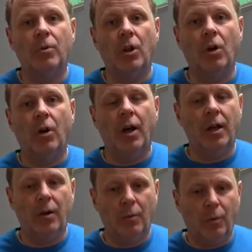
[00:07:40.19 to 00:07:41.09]

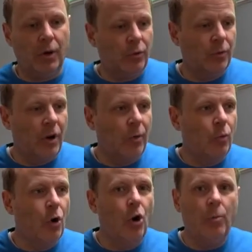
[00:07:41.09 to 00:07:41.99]

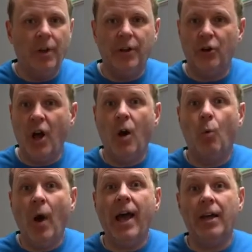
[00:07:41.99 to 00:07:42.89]
robe, and you're not
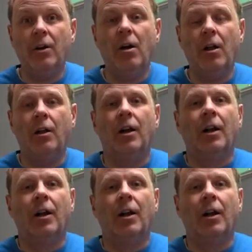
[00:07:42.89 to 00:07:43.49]
wet at all,